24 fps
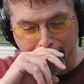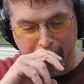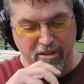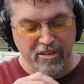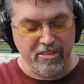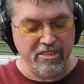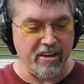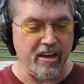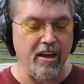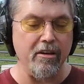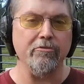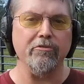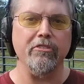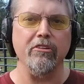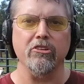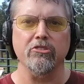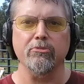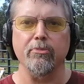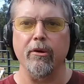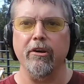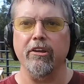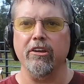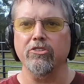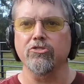Well, the gun
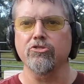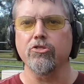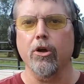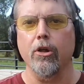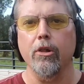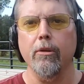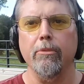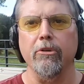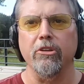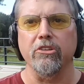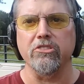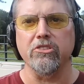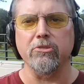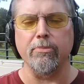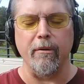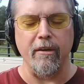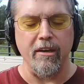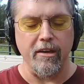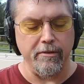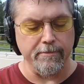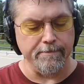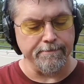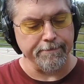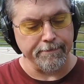feels pretty controllable at
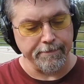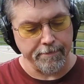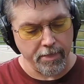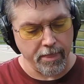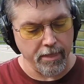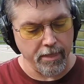speed.